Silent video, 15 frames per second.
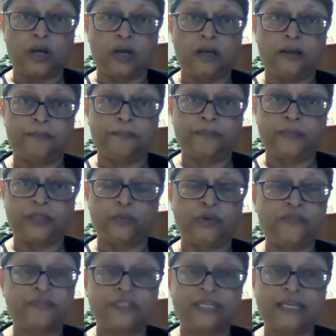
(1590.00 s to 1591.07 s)

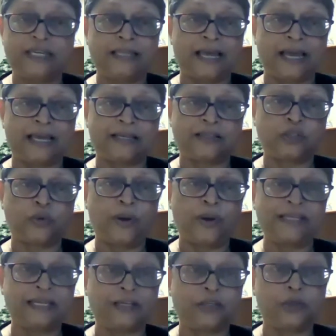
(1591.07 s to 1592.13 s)
We've seen that
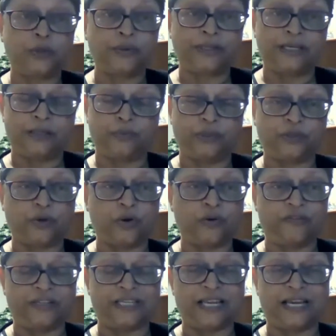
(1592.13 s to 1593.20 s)
quite acutely with
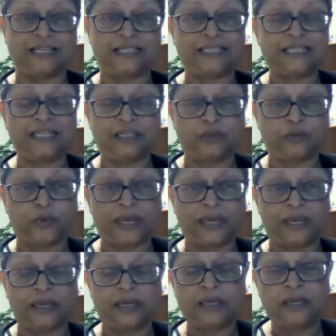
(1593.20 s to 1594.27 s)
COVID-19,
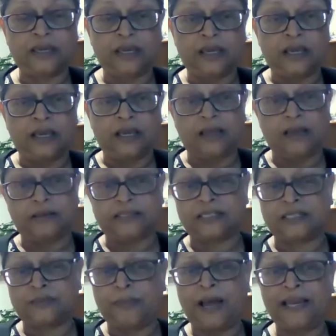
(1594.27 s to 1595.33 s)
where
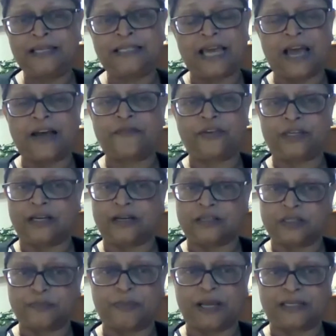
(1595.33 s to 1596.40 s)
despite
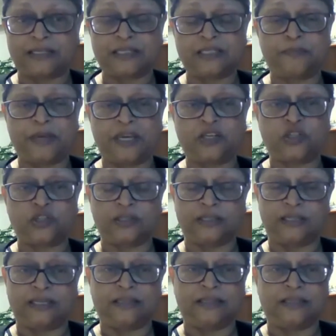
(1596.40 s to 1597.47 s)
Africa's
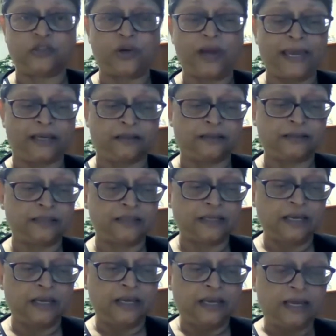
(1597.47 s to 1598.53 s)
participation in the trials,
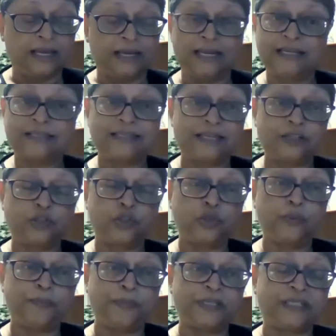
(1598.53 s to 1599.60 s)
less than
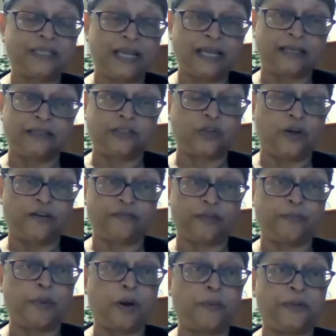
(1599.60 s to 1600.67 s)
2% of
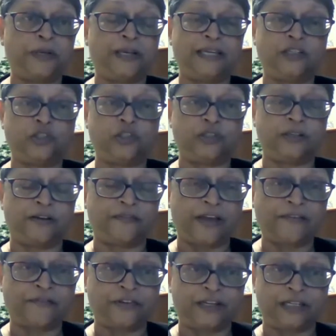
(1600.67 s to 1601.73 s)
the population of
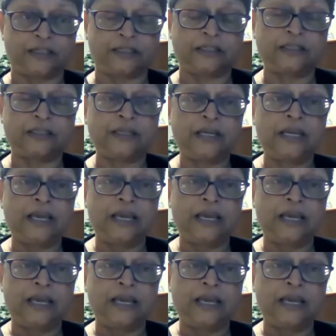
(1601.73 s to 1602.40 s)
Africa